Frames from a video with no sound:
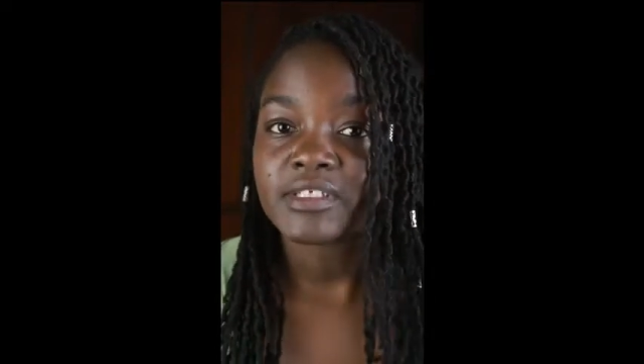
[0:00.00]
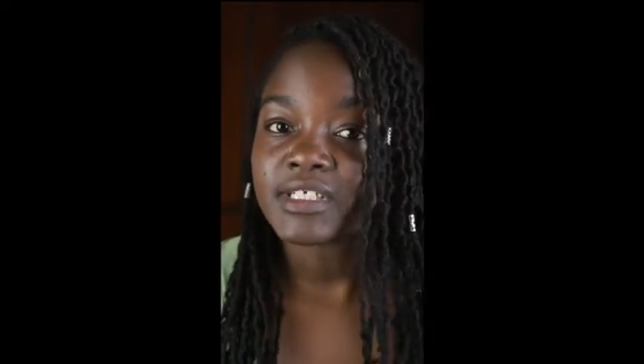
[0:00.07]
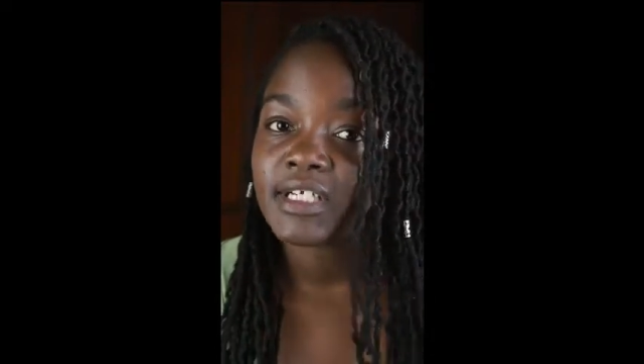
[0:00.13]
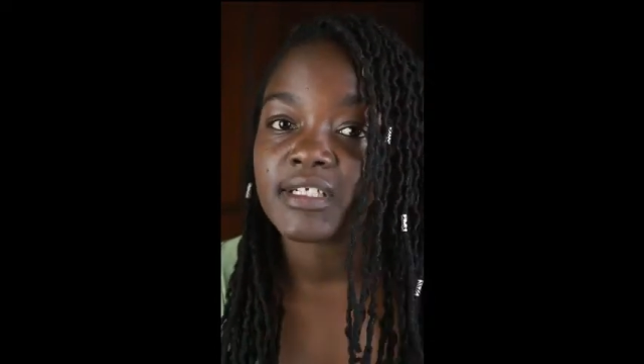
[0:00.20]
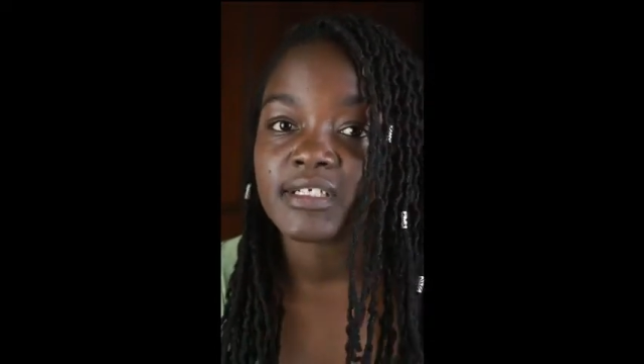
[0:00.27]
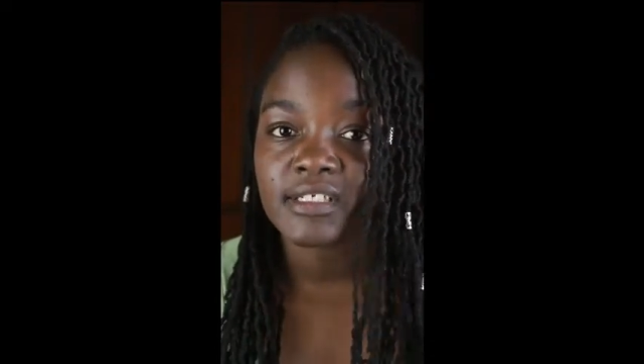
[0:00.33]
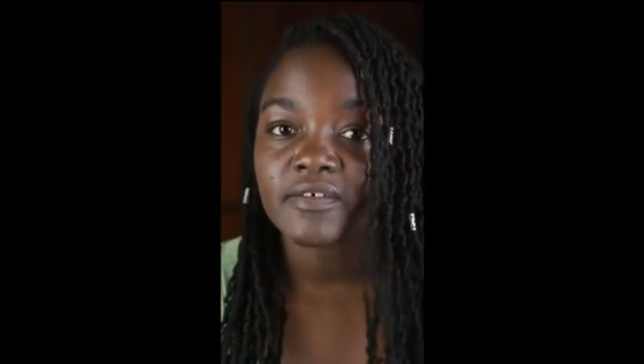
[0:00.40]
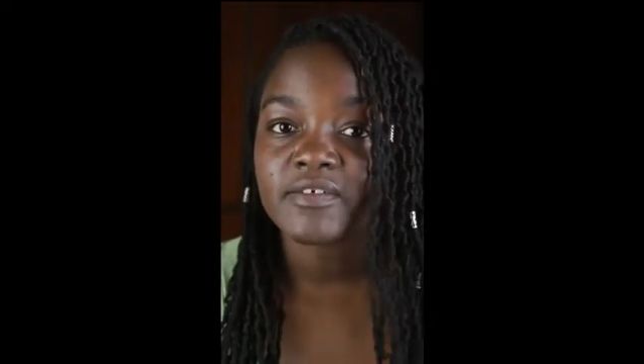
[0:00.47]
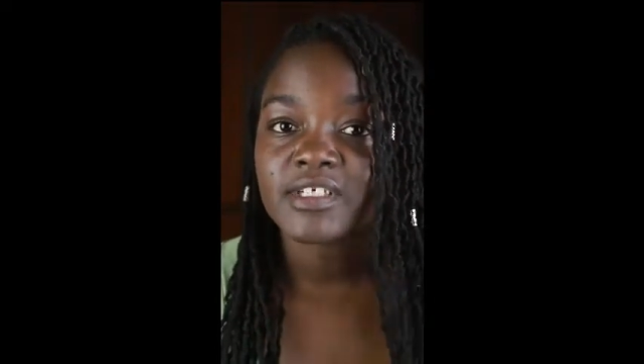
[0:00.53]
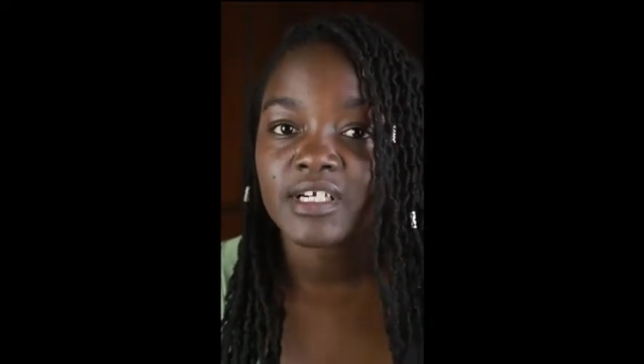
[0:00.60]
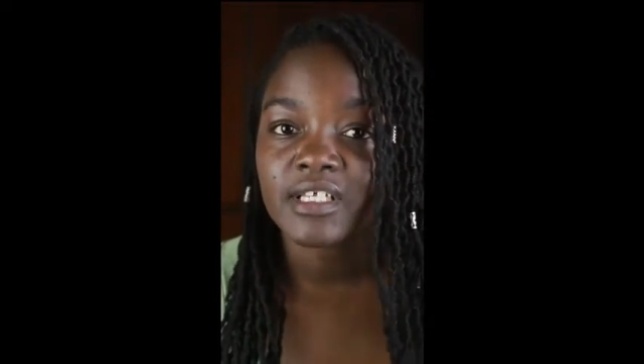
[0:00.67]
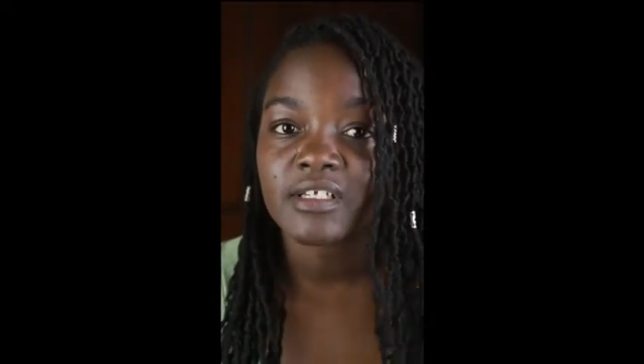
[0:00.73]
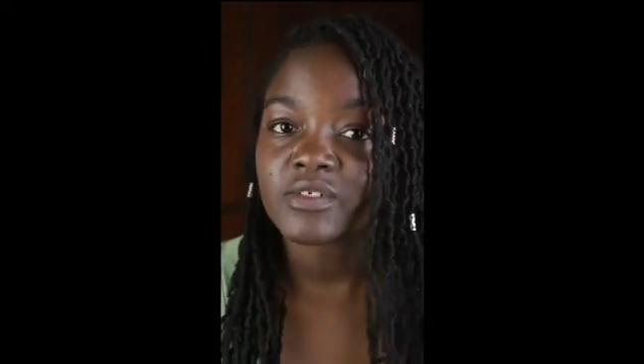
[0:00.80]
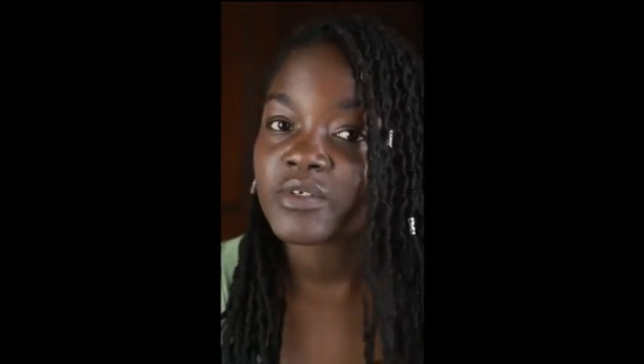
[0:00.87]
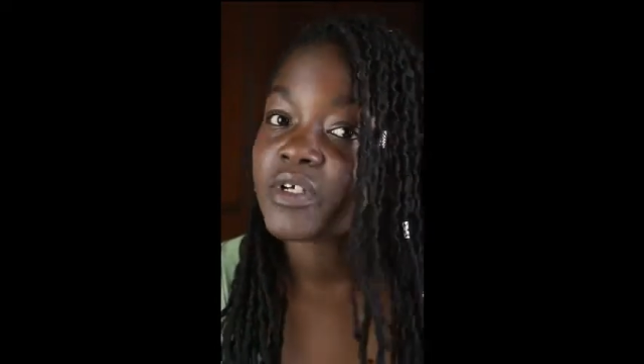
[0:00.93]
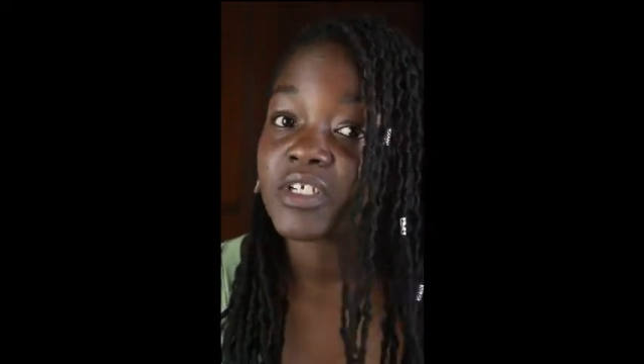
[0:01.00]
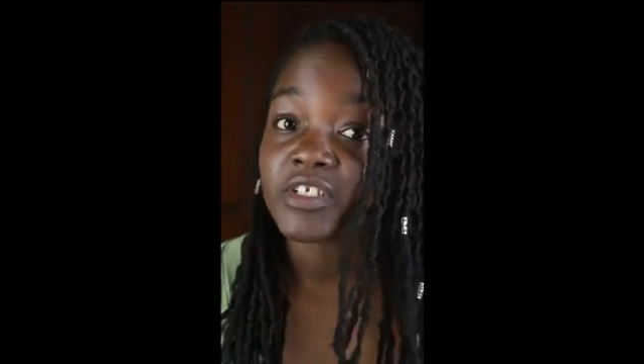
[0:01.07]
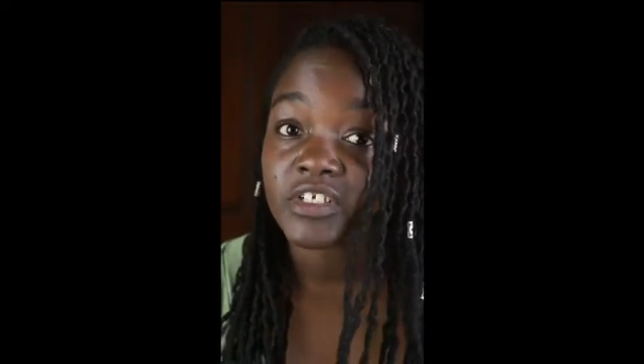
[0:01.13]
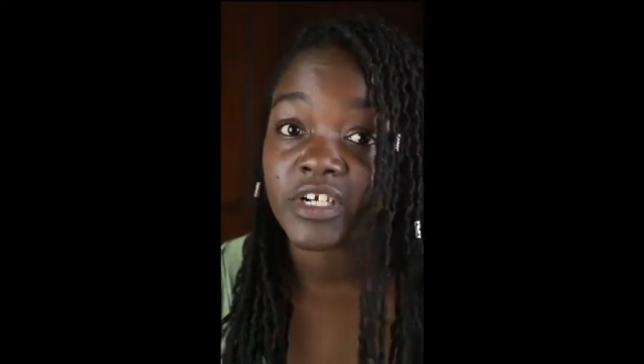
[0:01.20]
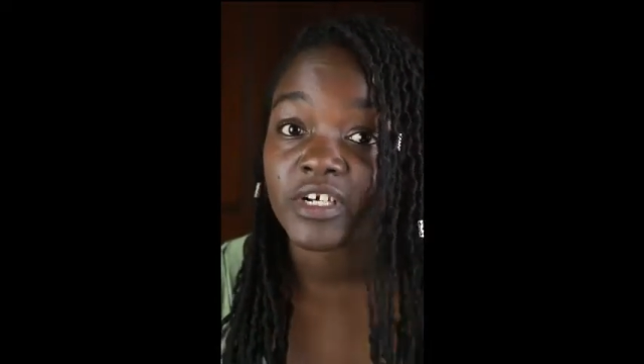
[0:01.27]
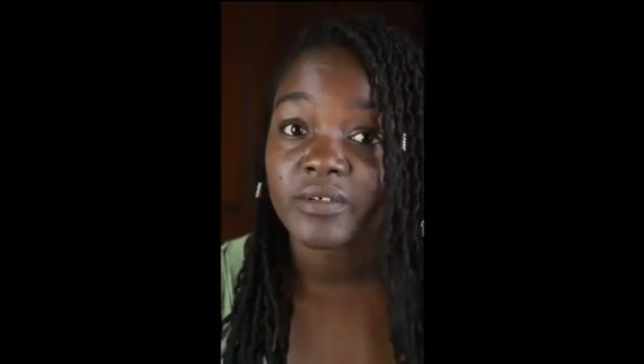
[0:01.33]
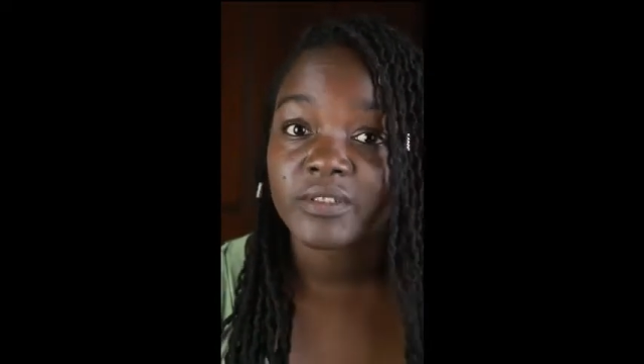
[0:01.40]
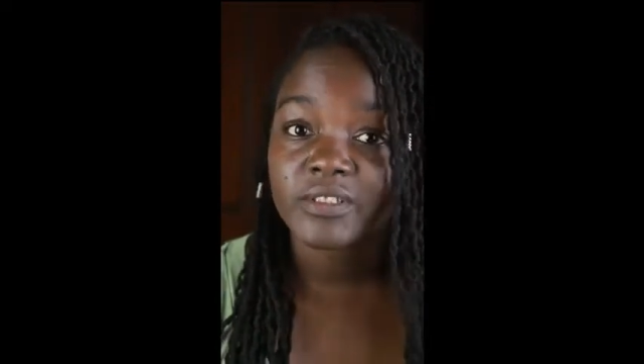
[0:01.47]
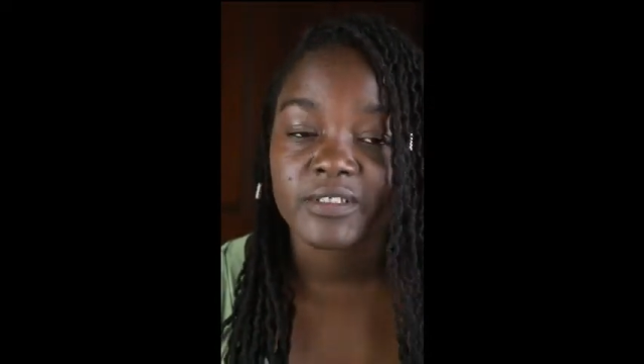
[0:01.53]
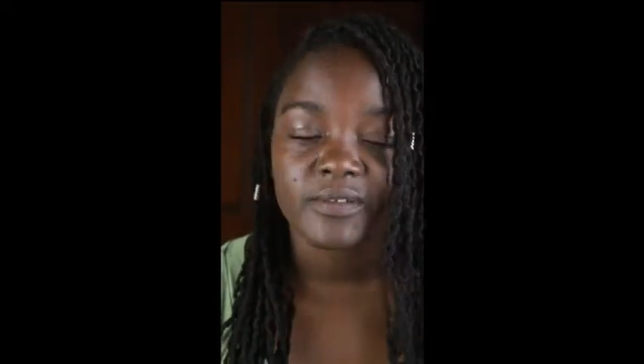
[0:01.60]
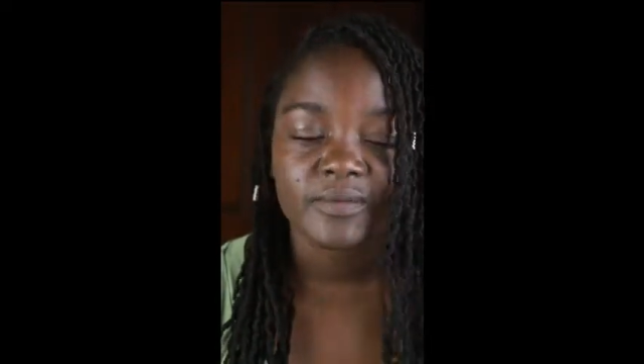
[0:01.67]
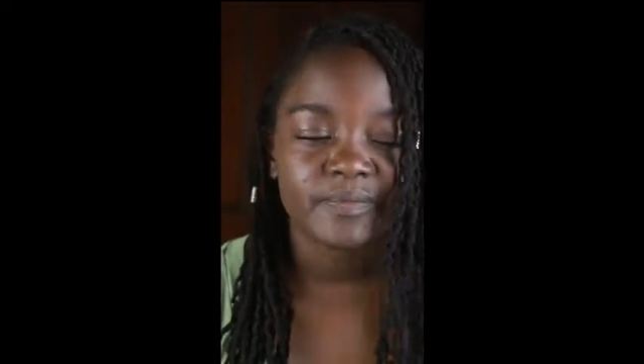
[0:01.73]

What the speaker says: to get her stuff together so you can check out.